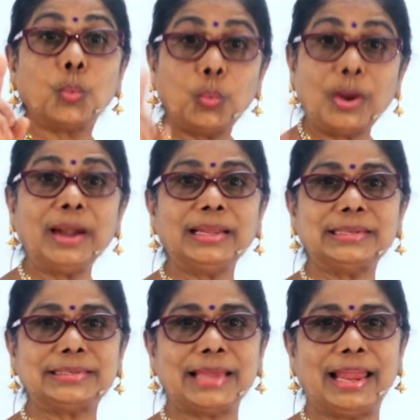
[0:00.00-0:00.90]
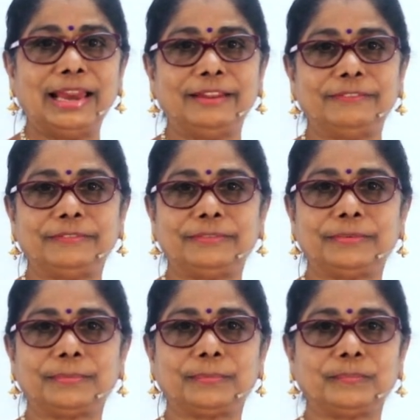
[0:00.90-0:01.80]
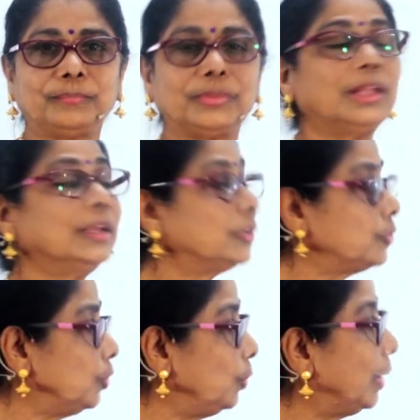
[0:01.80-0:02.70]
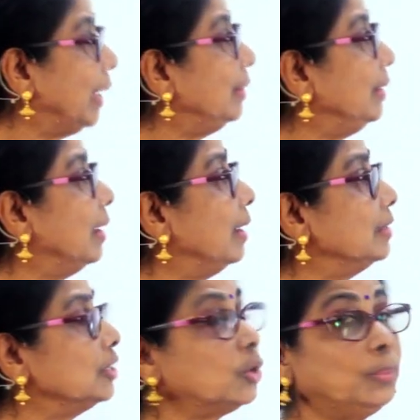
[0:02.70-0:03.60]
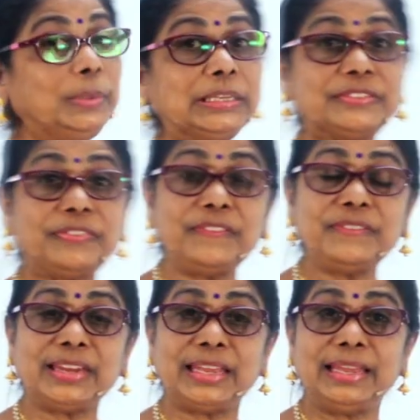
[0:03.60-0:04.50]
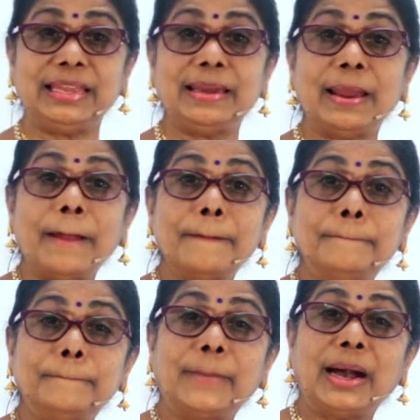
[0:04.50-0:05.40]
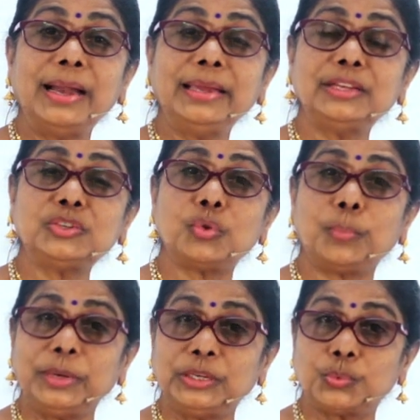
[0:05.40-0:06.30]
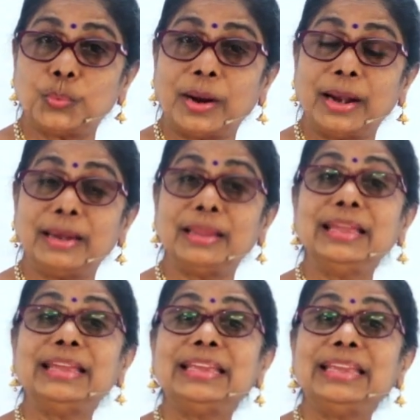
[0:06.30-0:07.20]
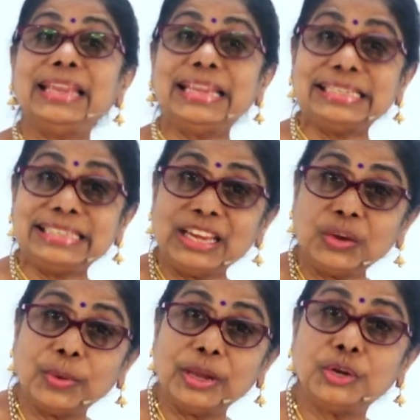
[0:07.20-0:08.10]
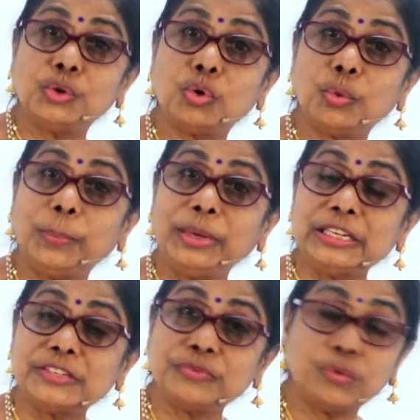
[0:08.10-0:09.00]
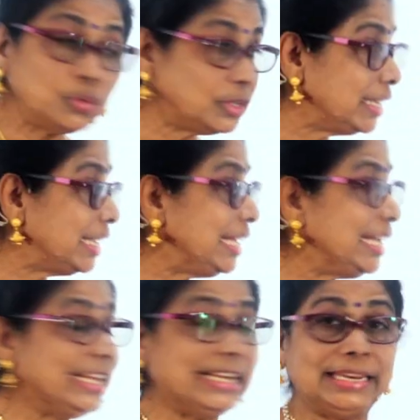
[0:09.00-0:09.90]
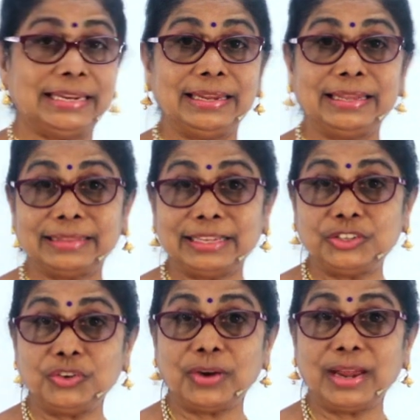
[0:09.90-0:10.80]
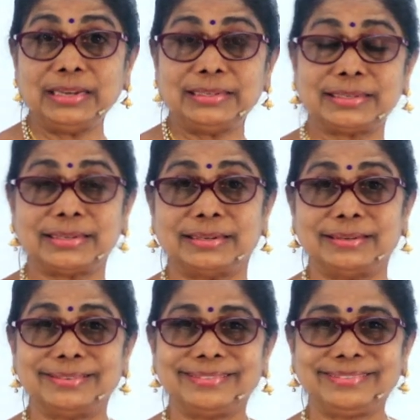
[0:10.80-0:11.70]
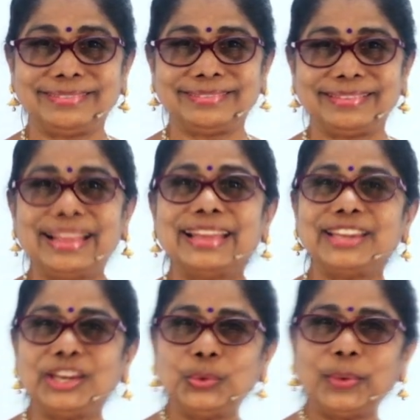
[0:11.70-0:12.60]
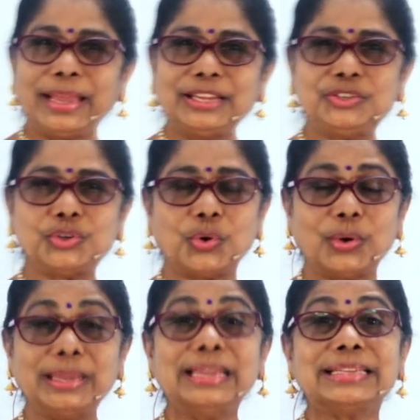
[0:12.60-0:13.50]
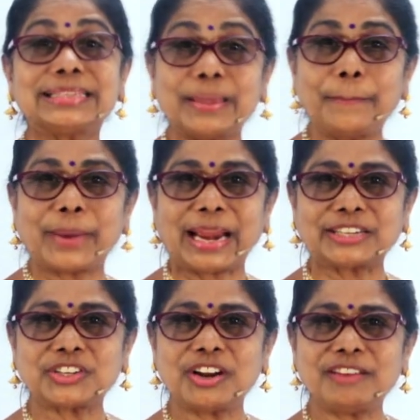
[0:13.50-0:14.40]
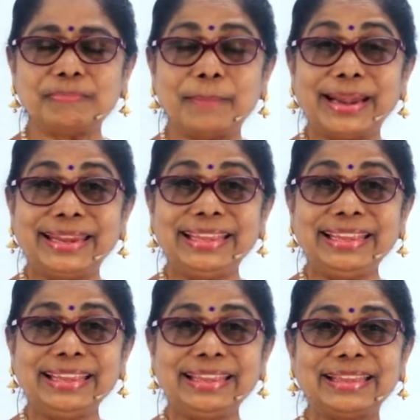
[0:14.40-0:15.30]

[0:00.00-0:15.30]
1 itself. So you get the answer rupees 15 minus rupees 1 is equal to rupees 14. That's your answer. Did you enjoy subtraction of money?